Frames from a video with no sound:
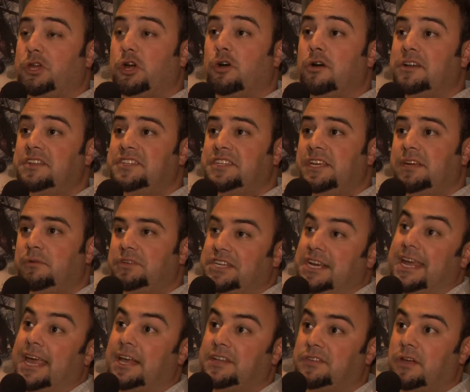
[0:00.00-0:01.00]
with currency, which
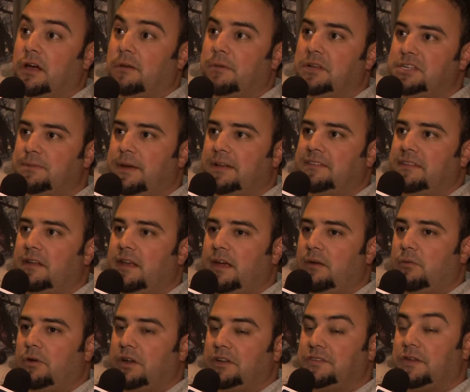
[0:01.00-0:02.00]
I can't talk much about
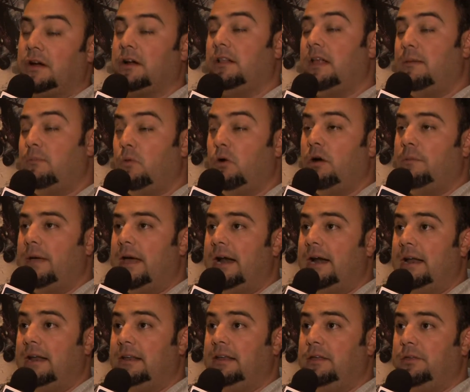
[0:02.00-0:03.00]
tonight. We're going to talk a lot more about
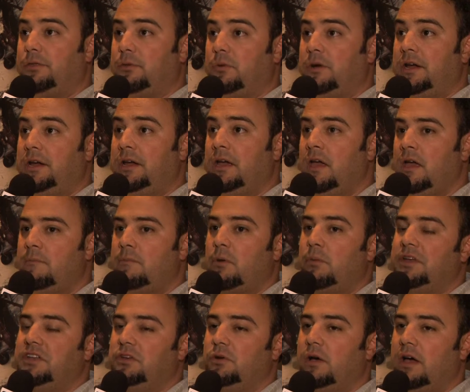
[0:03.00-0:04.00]
it at E3, but
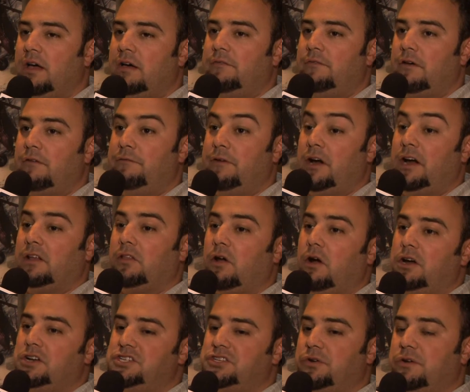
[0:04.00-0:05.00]
we do have a very
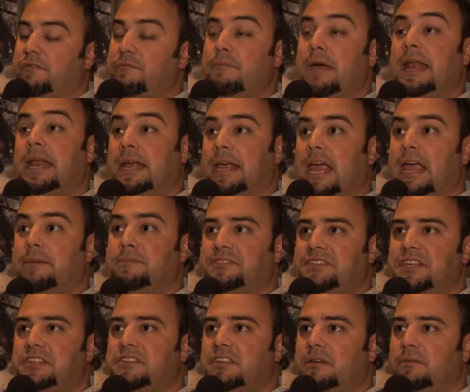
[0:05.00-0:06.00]
large sort of meta game
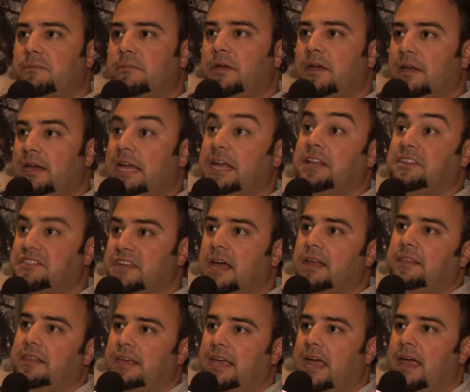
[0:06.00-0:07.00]
system
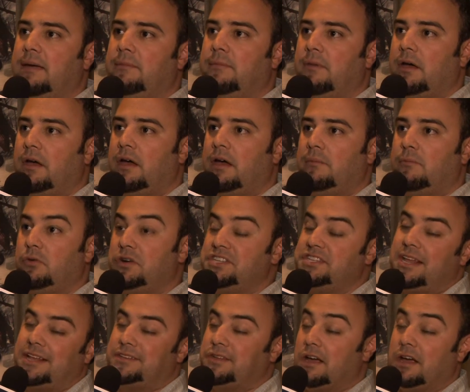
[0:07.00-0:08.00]
inside the game. We're
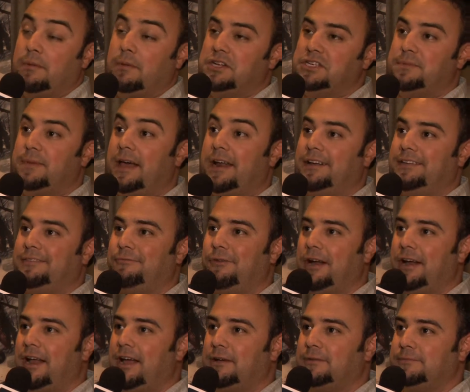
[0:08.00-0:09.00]
just not talking much about it
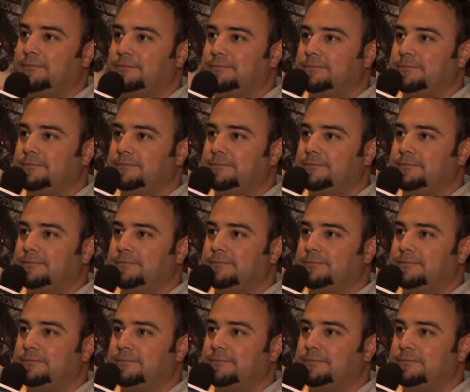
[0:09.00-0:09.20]
right now.